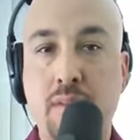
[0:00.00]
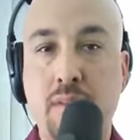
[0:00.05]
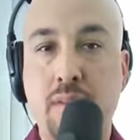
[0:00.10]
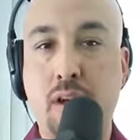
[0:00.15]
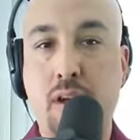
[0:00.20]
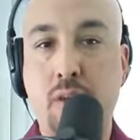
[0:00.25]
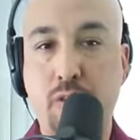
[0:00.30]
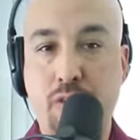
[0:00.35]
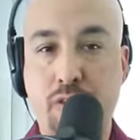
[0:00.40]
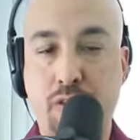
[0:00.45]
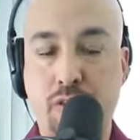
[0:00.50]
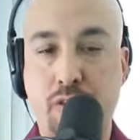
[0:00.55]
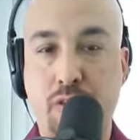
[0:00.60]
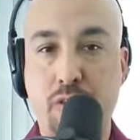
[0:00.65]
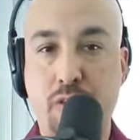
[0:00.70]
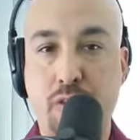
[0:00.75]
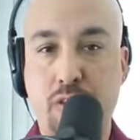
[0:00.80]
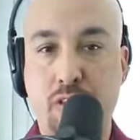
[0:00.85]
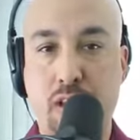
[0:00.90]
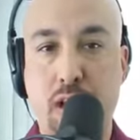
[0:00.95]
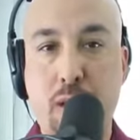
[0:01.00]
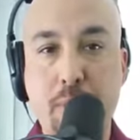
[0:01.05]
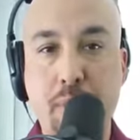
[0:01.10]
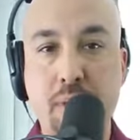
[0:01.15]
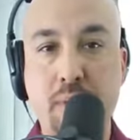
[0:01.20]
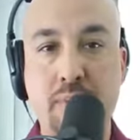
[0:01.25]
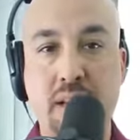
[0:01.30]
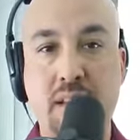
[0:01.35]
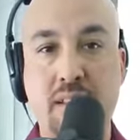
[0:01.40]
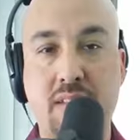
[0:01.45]
those
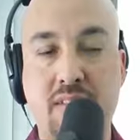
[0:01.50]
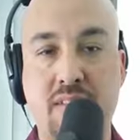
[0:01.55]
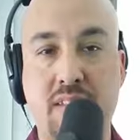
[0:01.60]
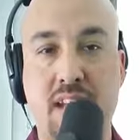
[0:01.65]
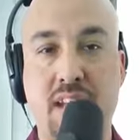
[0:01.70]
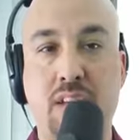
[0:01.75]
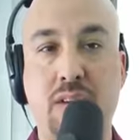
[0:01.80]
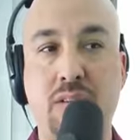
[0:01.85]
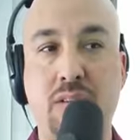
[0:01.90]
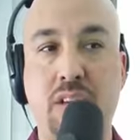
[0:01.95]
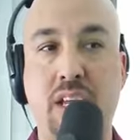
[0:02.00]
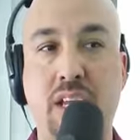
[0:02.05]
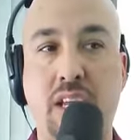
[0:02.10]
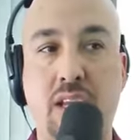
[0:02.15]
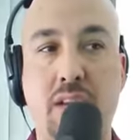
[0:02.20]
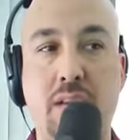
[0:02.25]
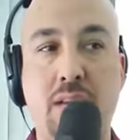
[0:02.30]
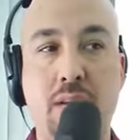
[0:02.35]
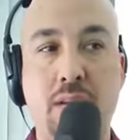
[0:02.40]
supplements that you need